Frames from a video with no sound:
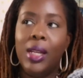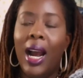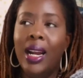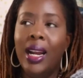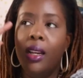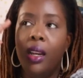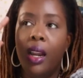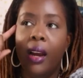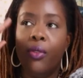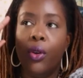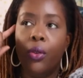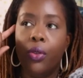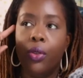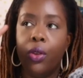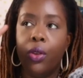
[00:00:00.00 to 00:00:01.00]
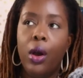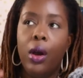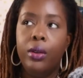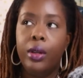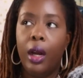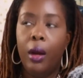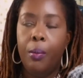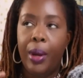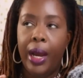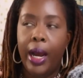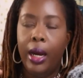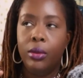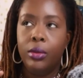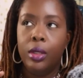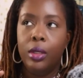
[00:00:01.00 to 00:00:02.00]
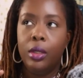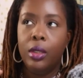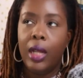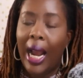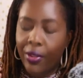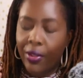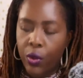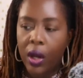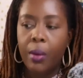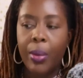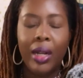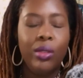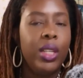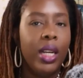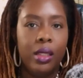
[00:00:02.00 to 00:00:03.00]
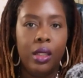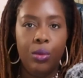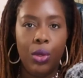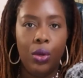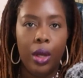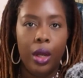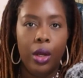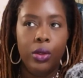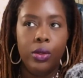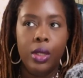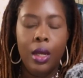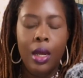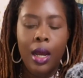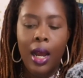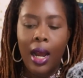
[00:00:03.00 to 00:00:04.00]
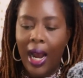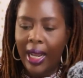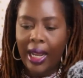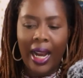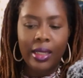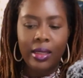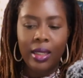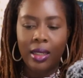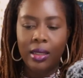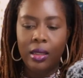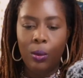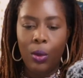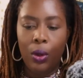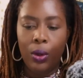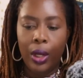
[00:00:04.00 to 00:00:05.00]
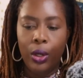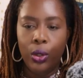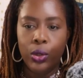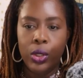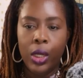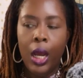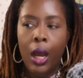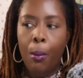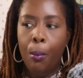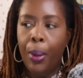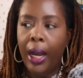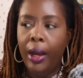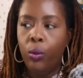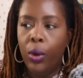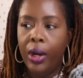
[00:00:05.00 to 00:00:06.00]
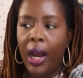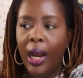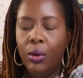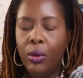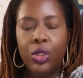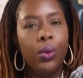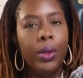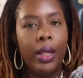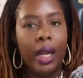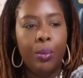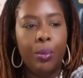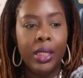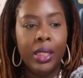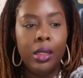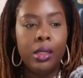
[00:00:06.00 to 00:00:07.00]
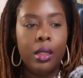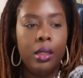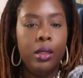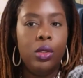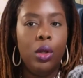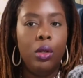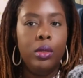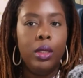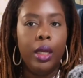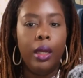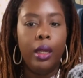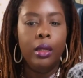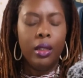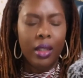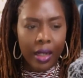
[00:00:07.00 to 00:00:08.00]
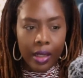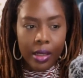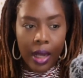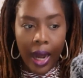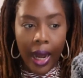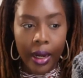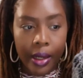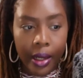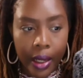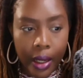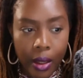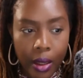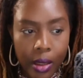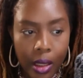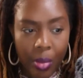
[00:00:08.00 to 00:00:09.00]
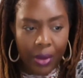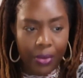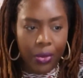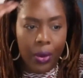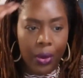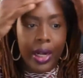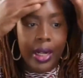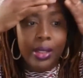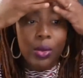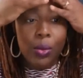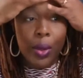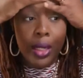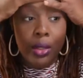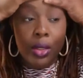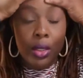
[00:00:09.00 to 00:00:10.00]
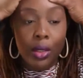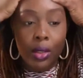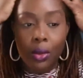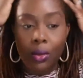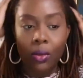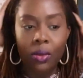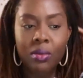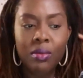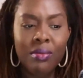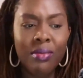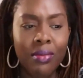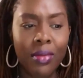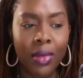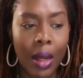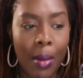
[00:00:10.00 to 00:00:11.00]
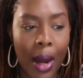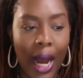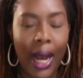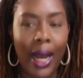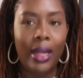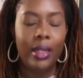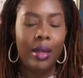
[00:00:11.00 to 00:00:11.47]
I thought about testimonials. I got testimonials, but when I was doing like business consulting, and it's hot in here. It was like my forehead sweating too. I'm hot.